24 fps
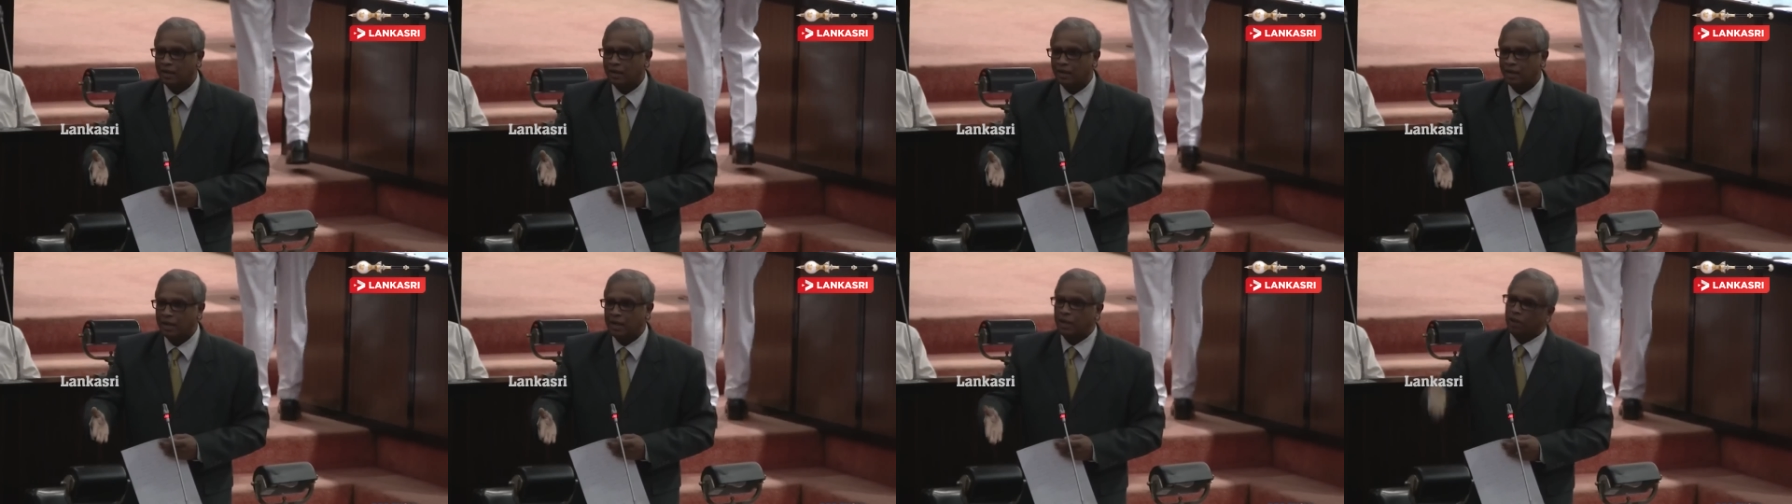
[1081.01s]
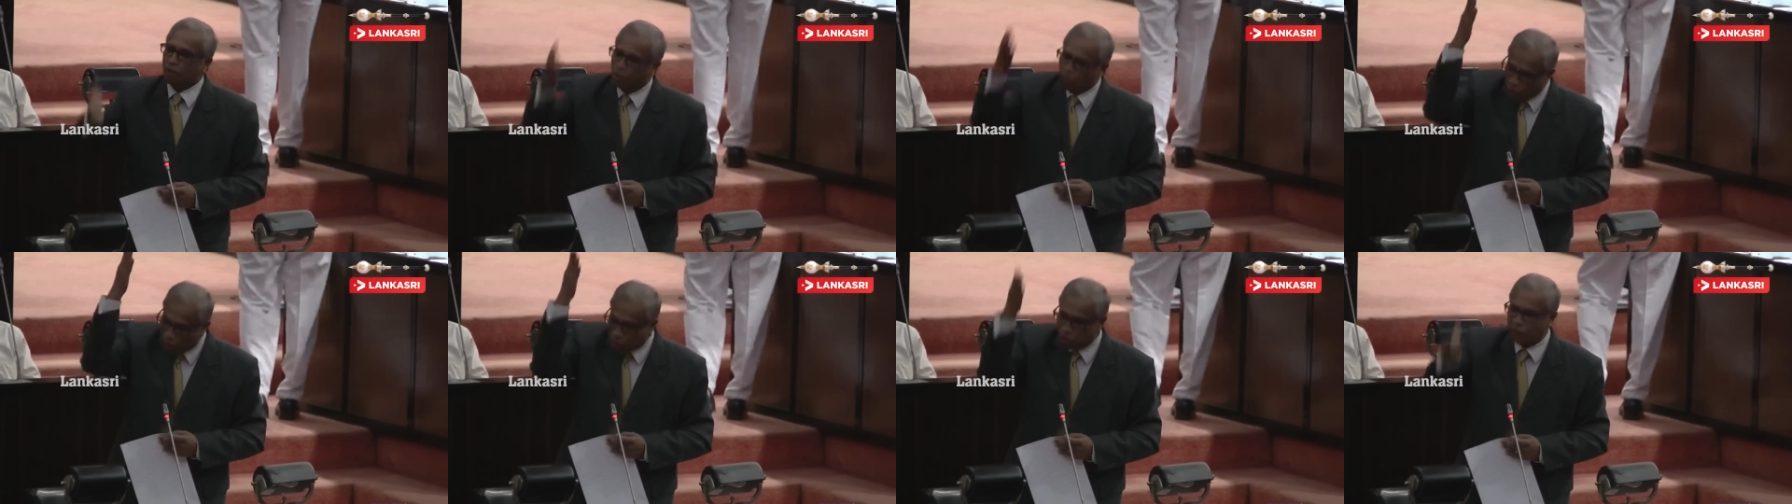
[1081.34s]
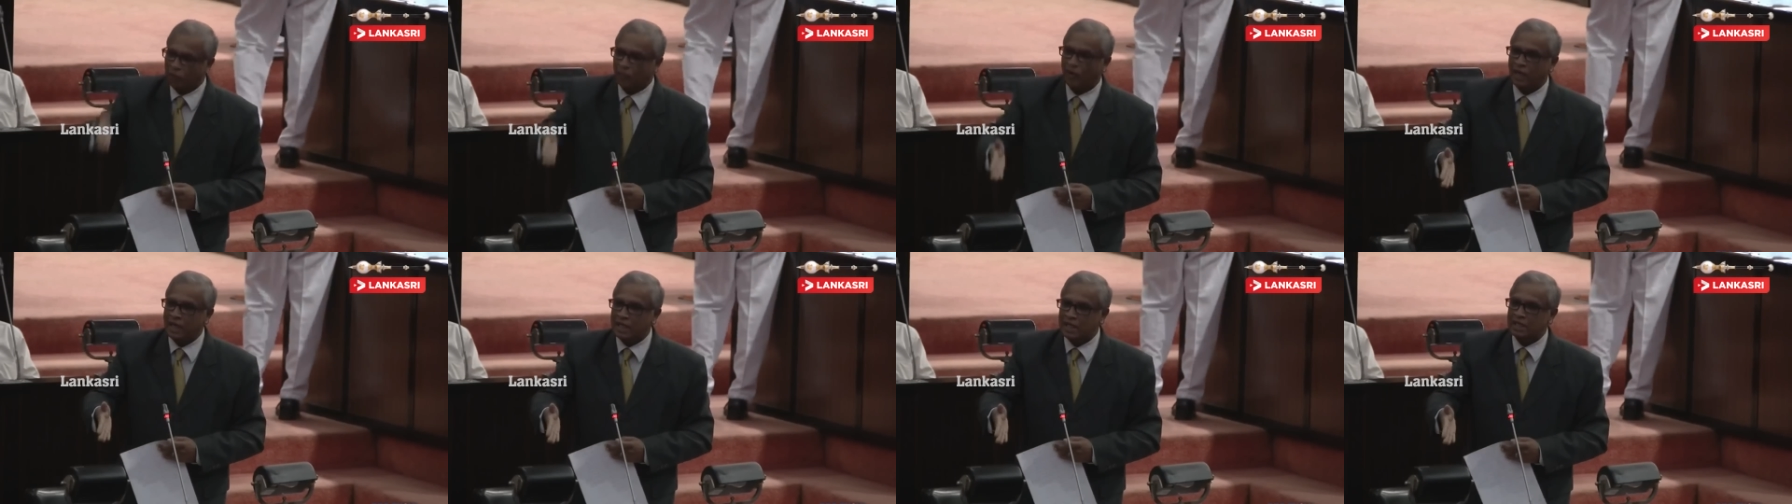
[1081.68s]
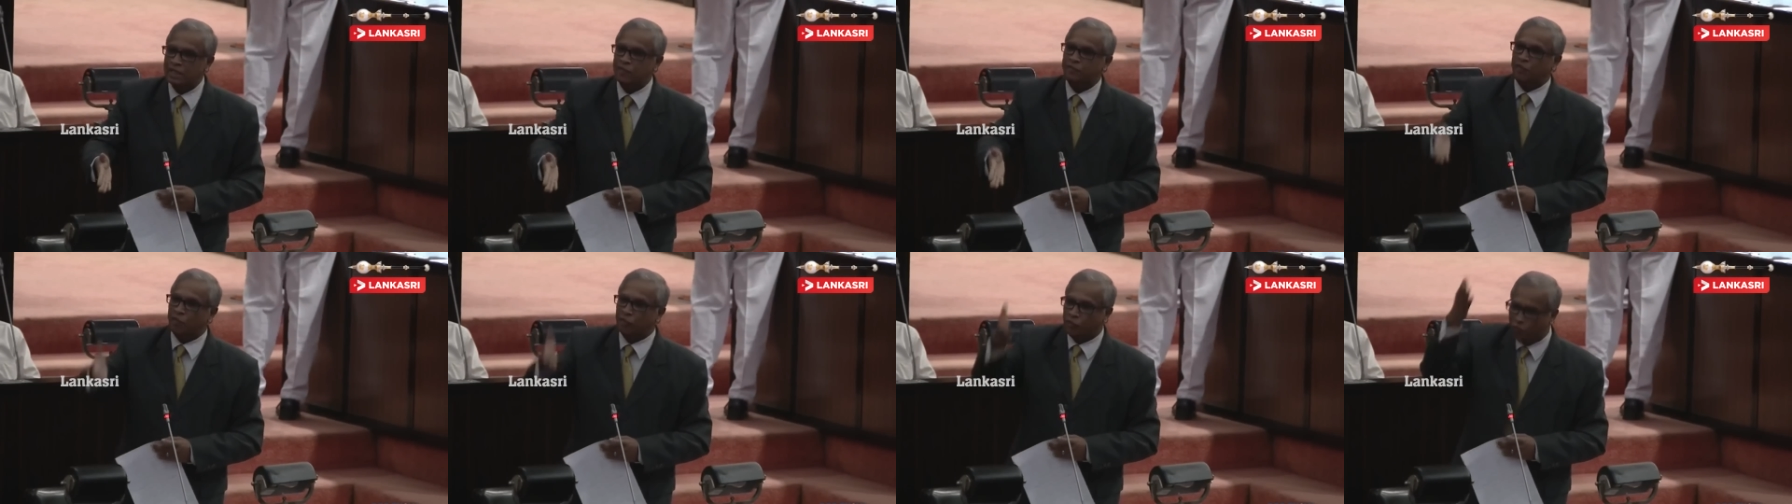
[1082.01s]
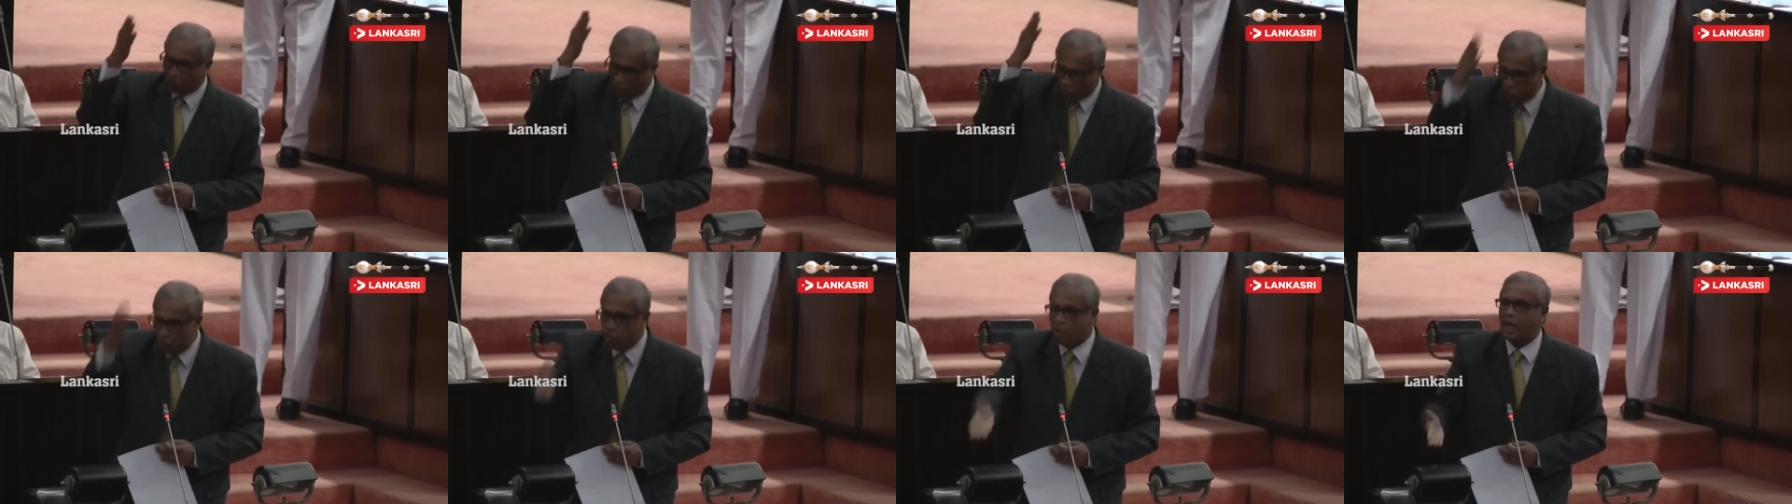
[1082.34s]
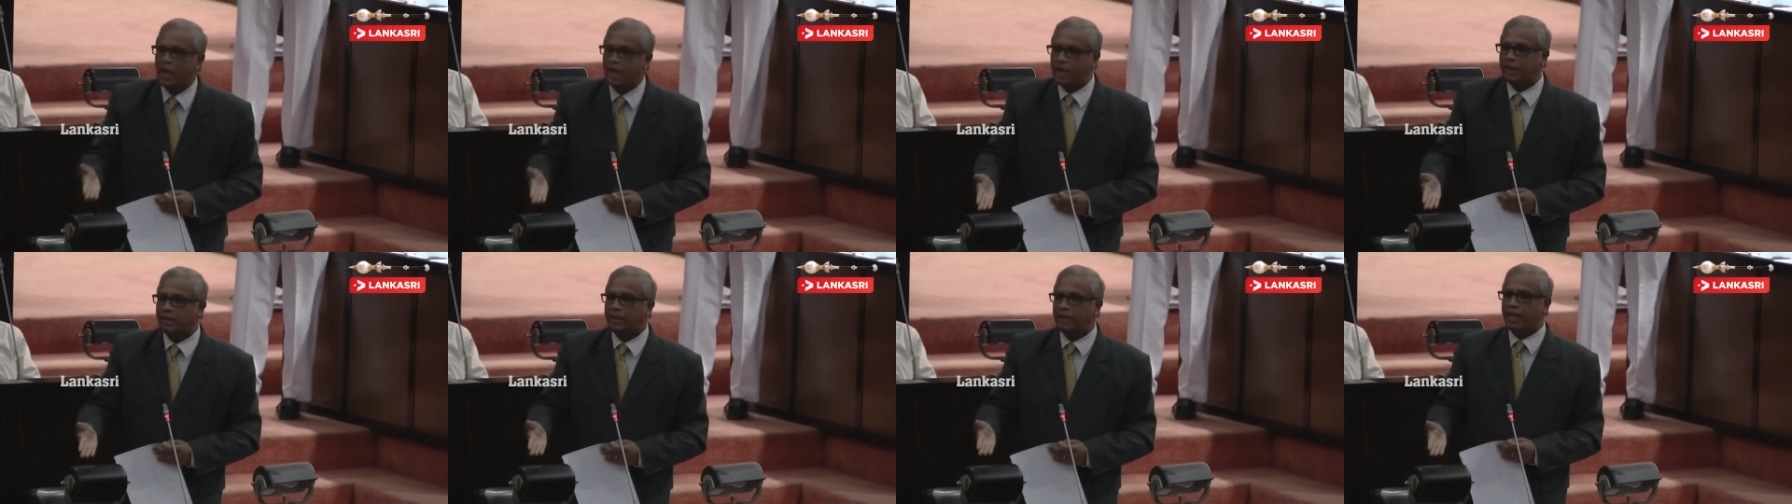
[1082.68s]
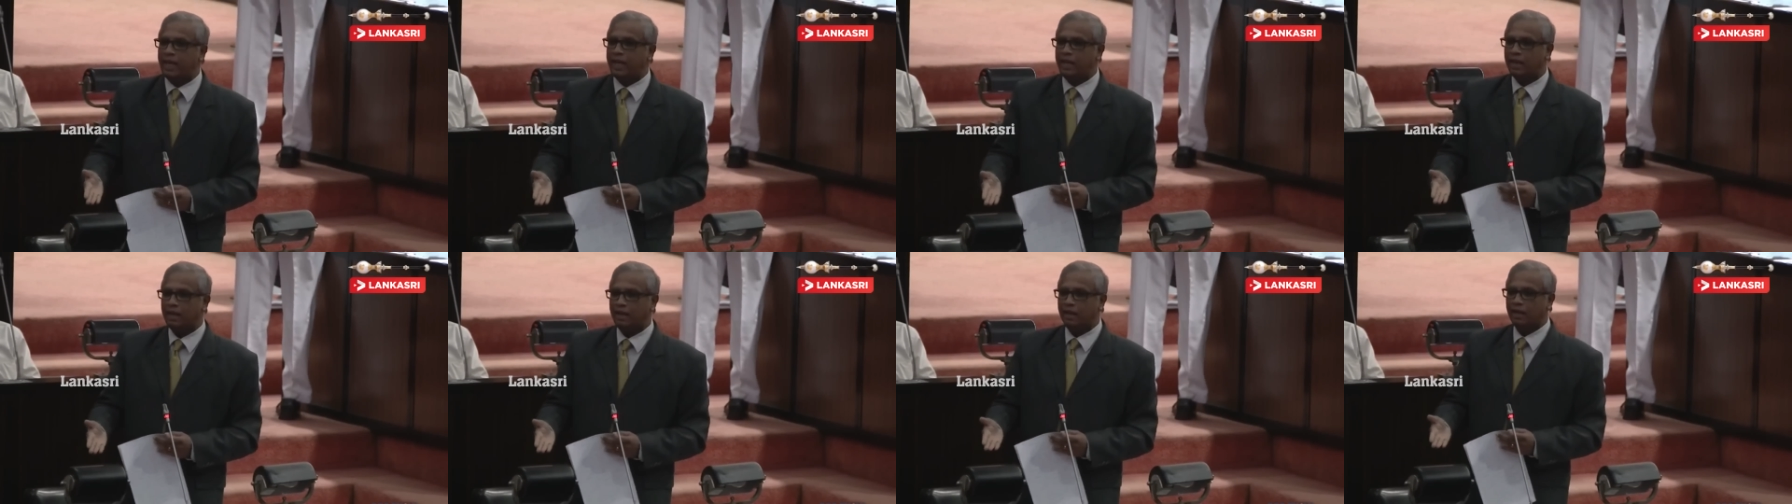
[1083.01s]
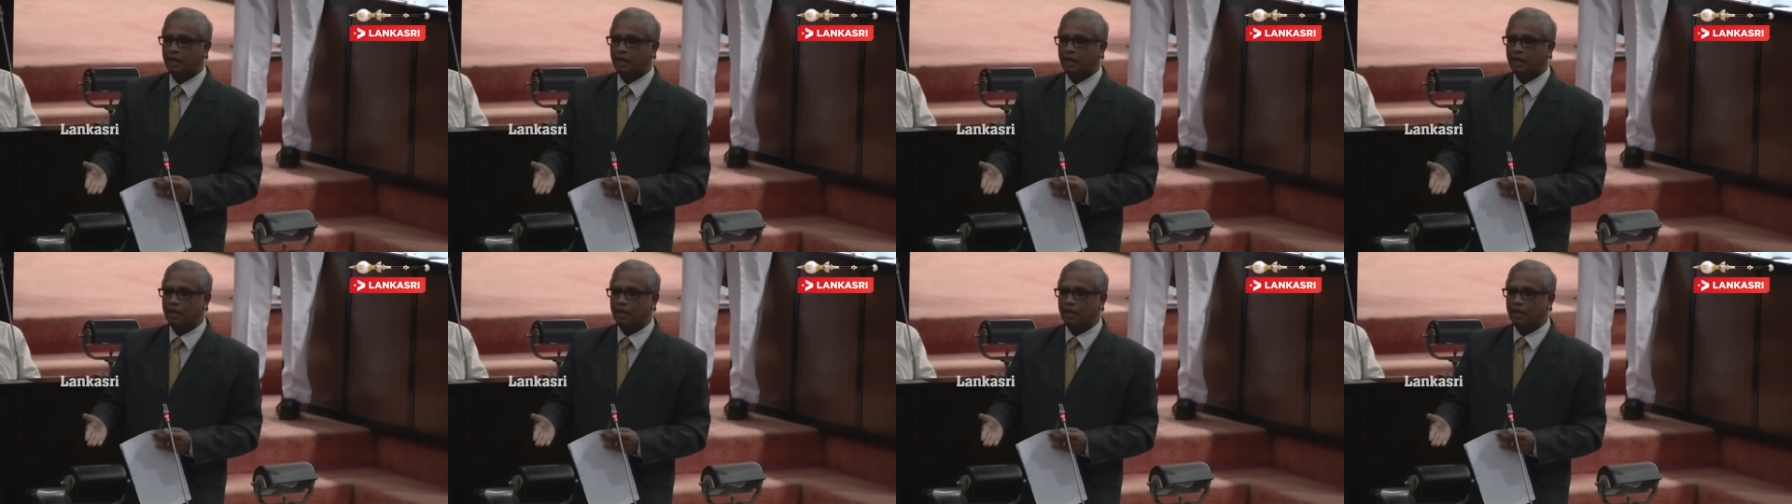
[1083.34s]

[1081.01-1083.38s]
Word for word: in those files, if you found anything,